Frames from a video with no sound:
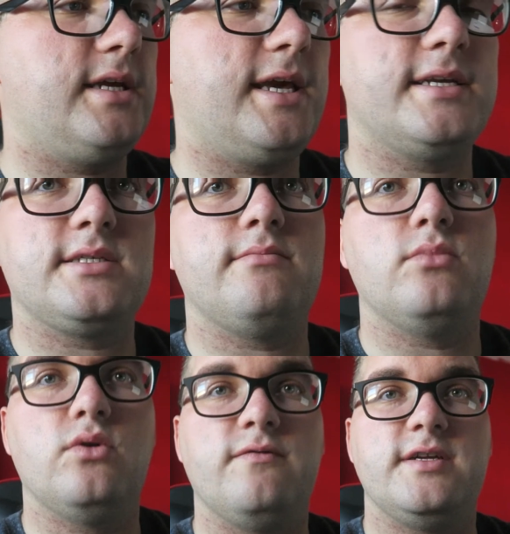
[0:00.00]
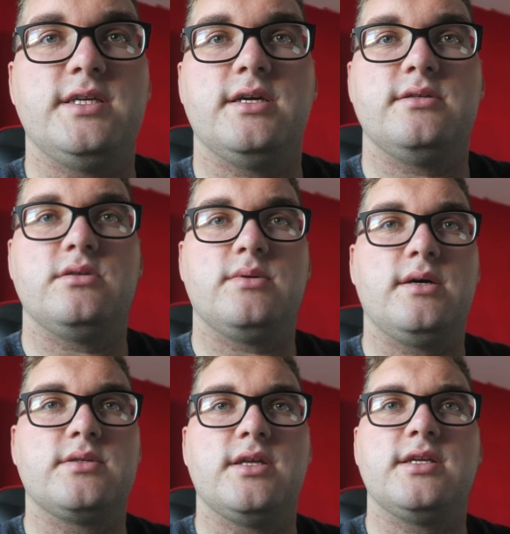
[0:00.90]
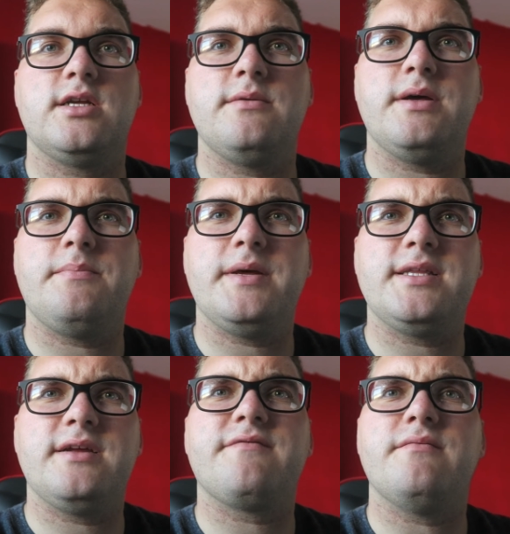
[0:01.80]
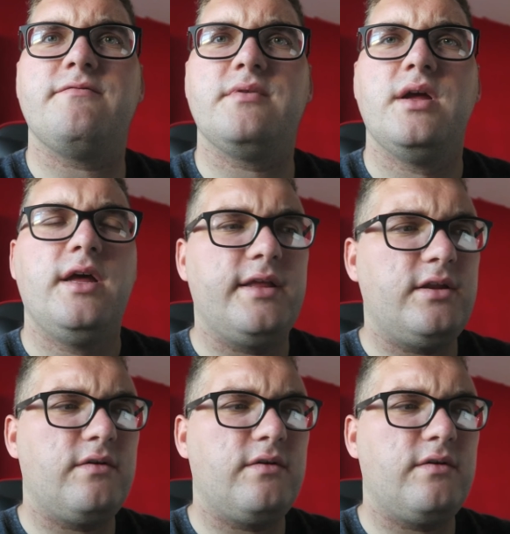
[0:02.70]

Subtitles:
then get some more videos as well. So they're going to be a bit different. They're